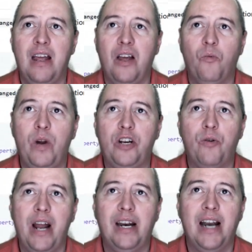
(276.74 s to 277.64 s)
We
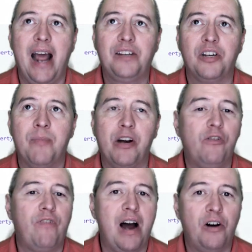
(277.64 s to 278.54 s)
create an XML
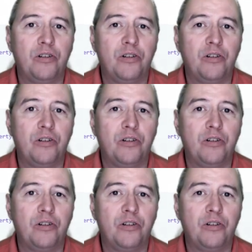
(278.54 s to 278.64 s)
file